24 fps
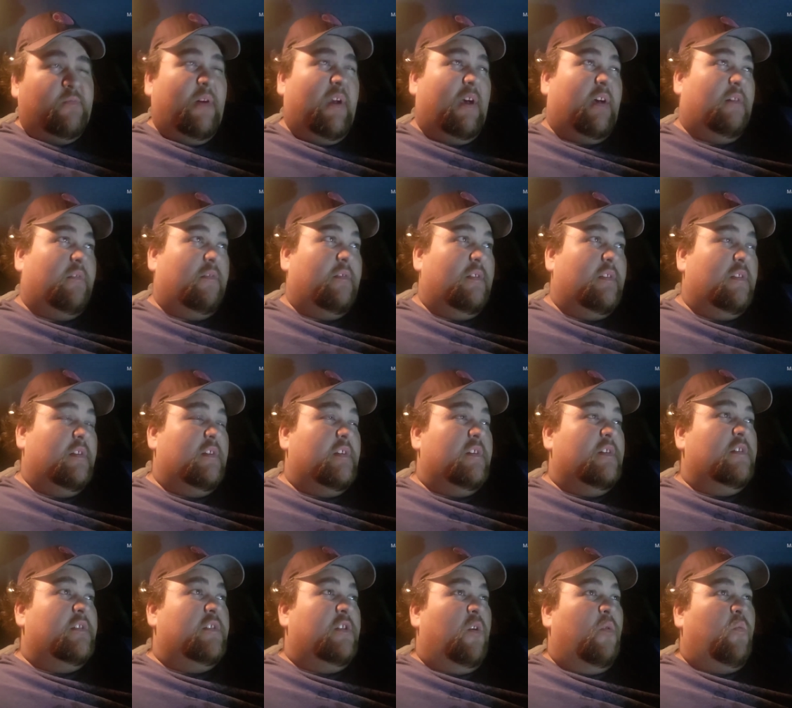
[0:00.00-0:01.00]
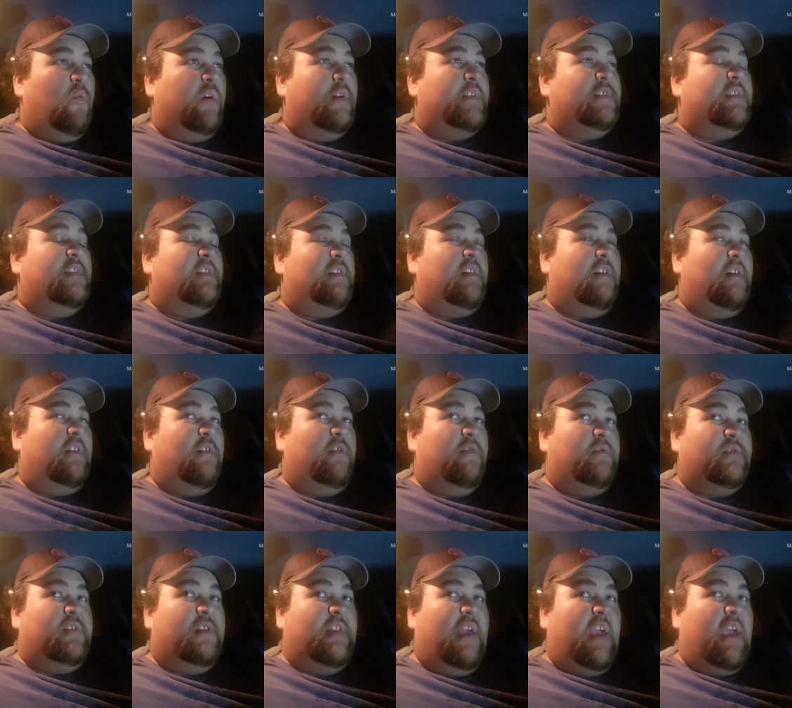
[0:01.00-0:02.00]
Well, no, one silicone
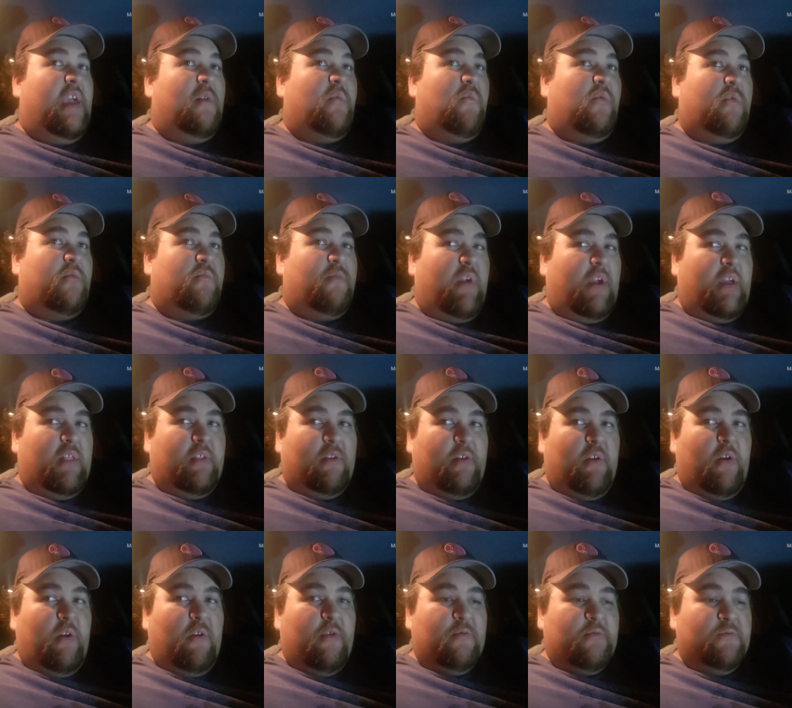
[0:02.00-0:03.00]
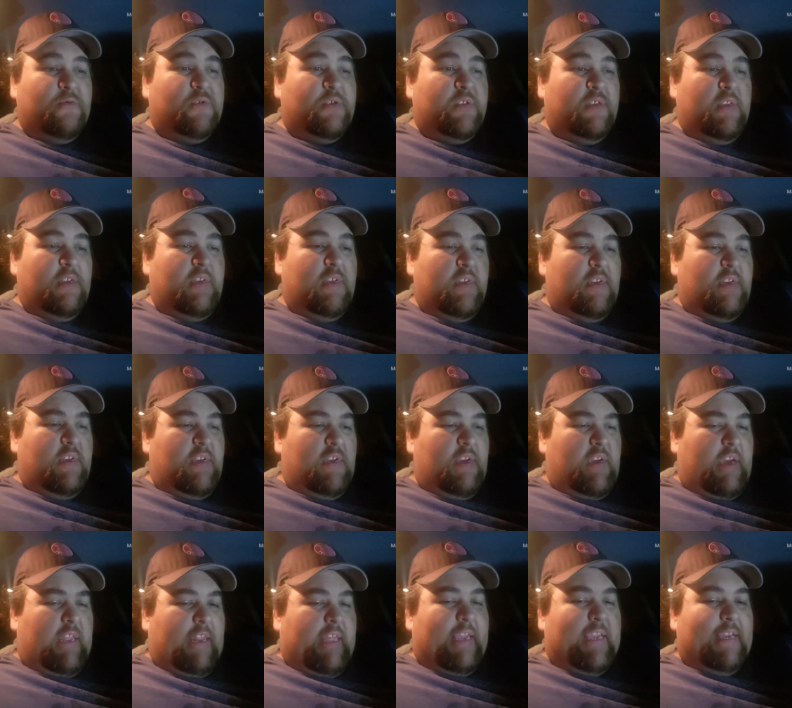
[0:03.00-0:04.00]
hose a day, one regular hose.
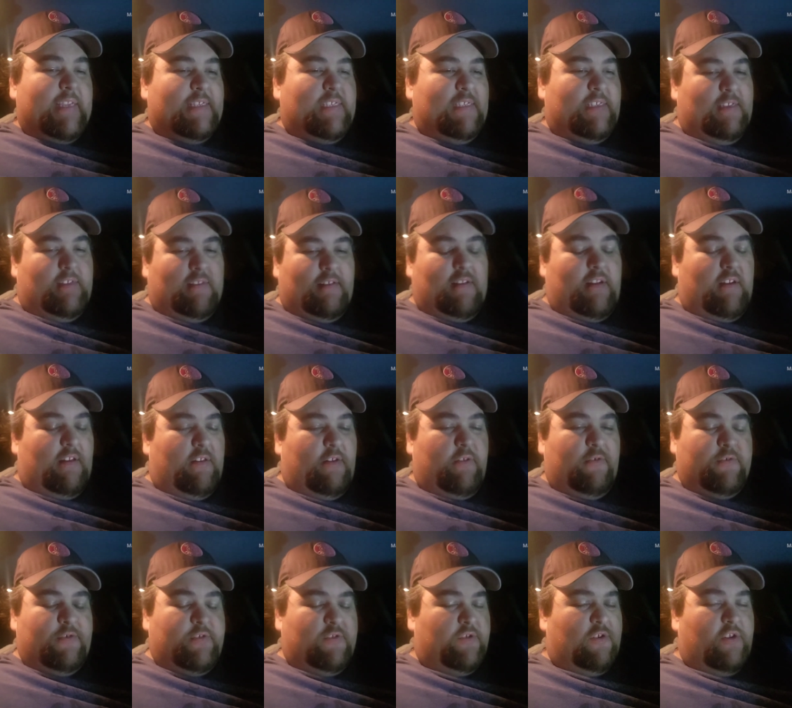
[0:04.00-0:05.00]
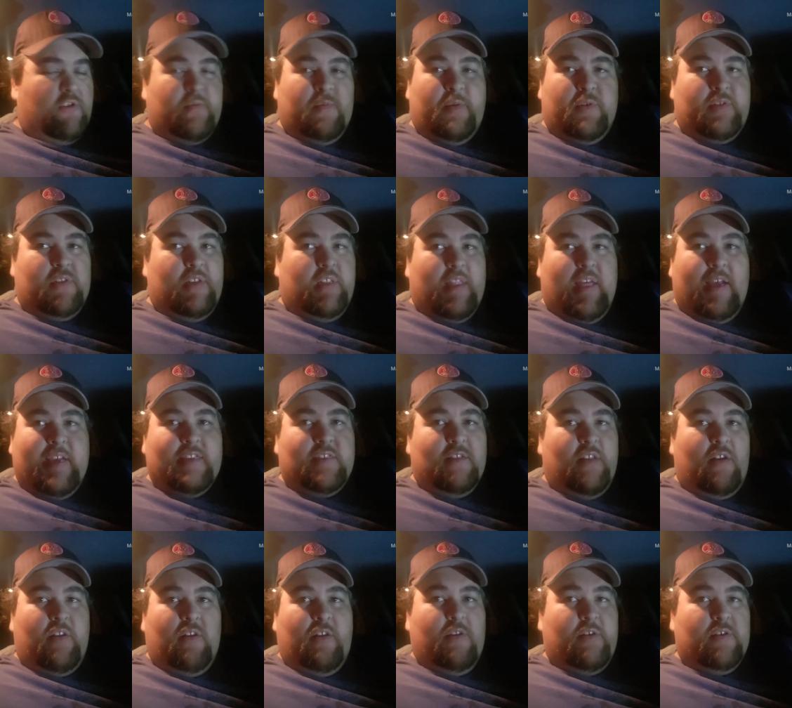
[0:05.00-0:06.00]
And I guess the silicone hoses are supposed to last
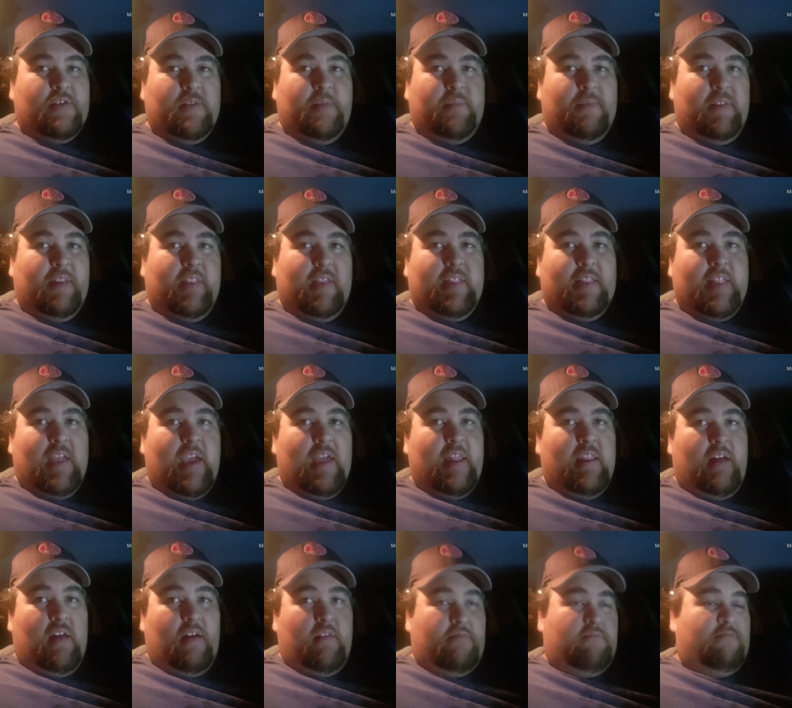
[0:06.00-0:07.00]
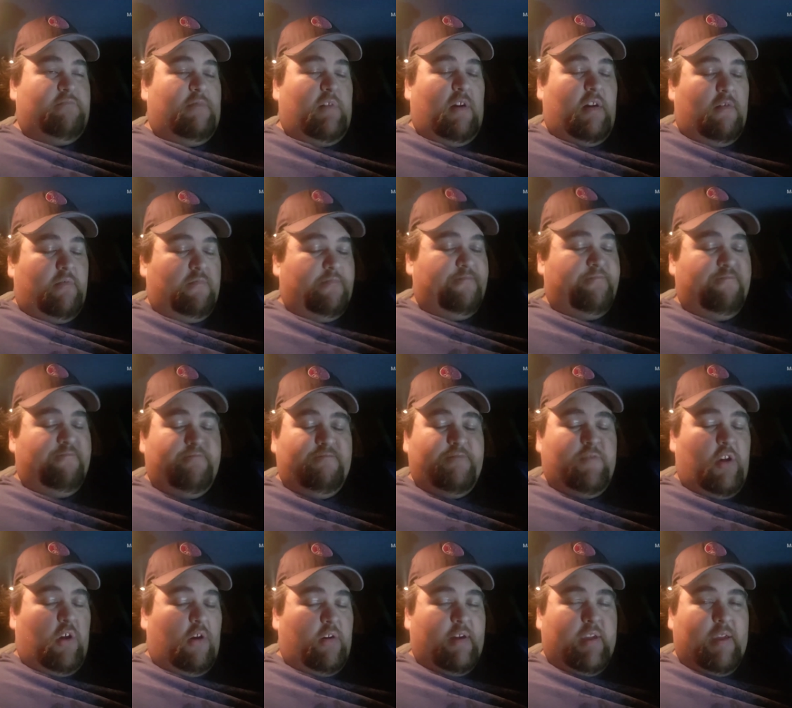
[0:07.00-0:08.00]
longer or something like that. I'll
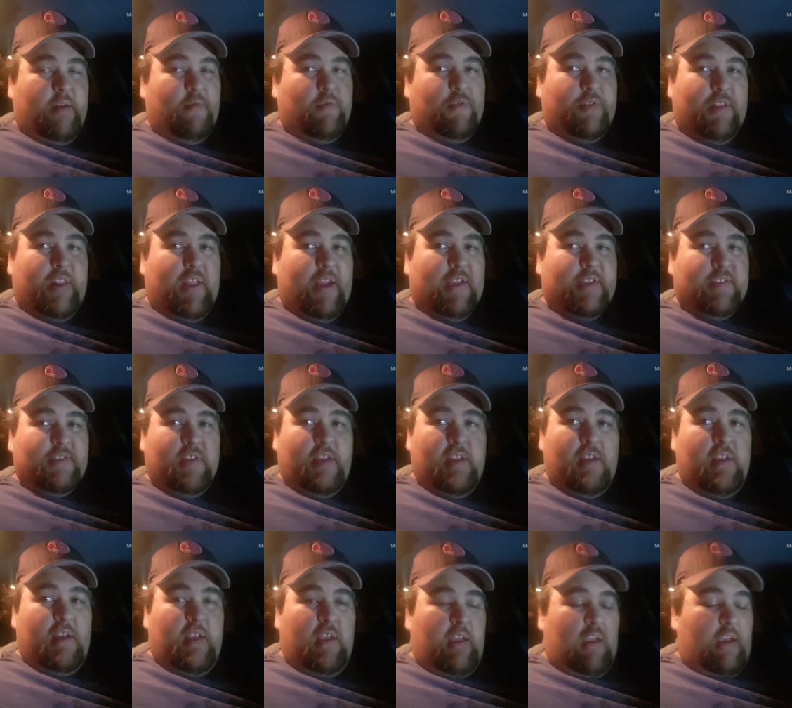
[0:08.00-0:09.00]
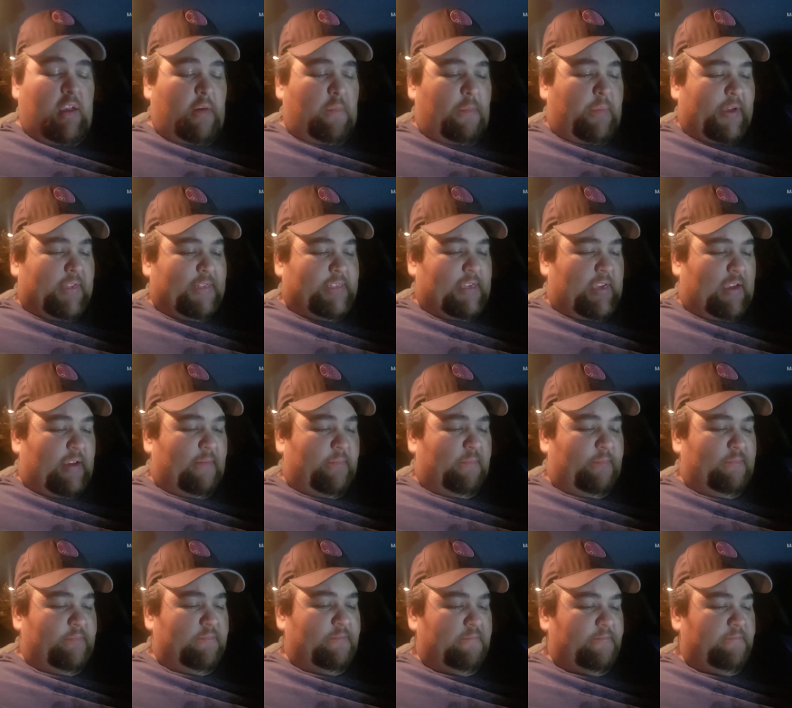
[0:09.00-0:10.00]
call Kenworth and ask. But
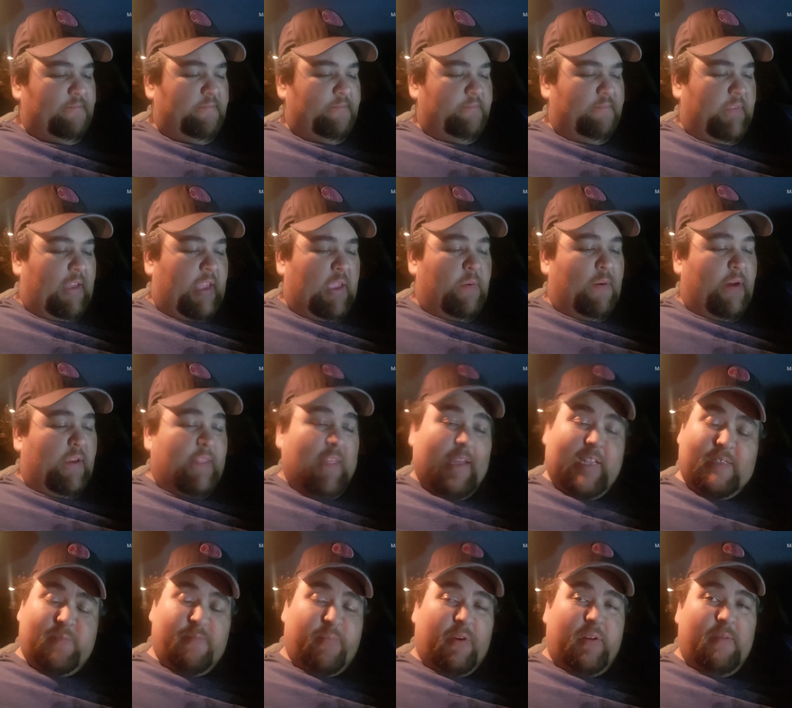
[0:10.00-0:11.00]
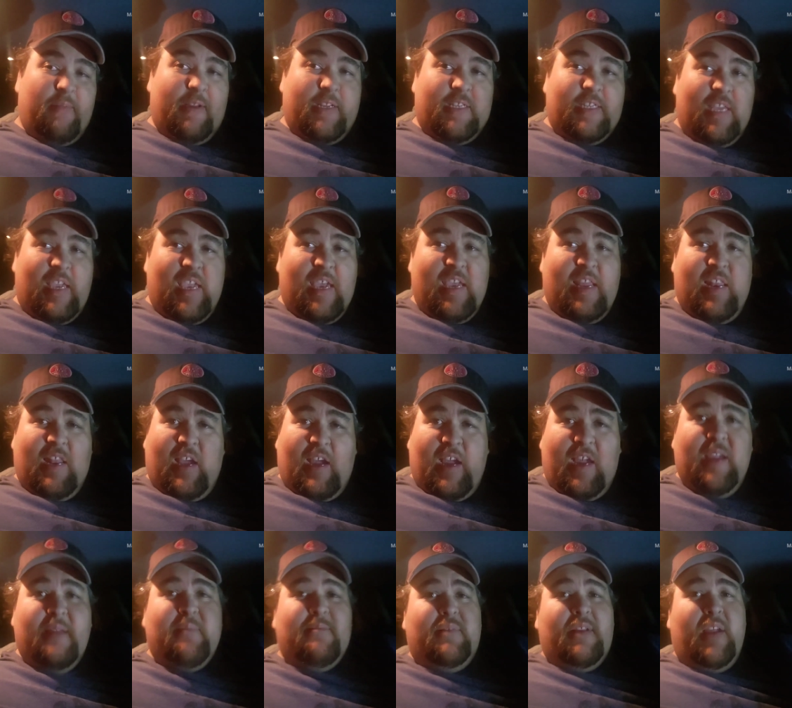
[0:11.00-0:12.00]
anyway, that's pretty much it.
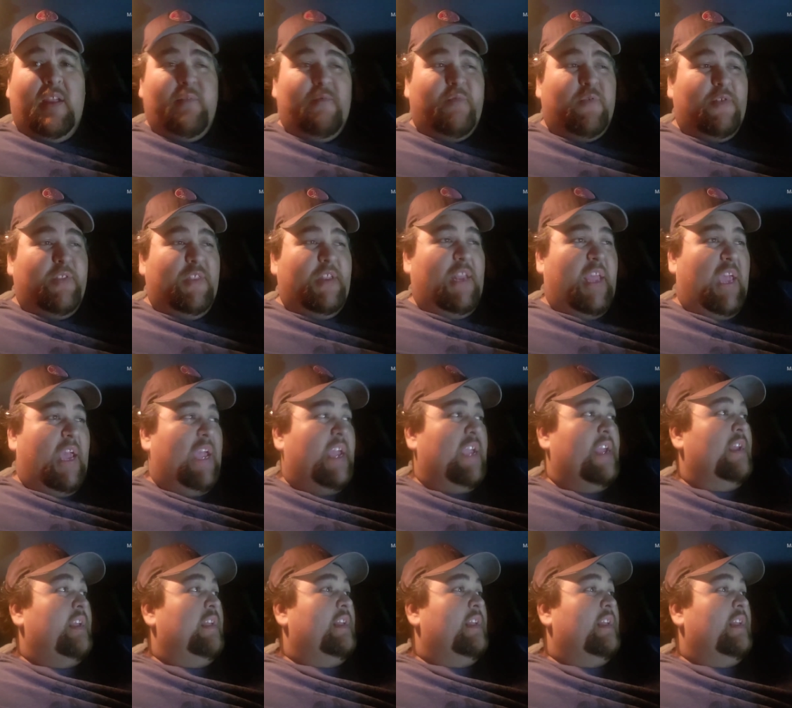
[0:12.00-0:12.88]
I am done for the day.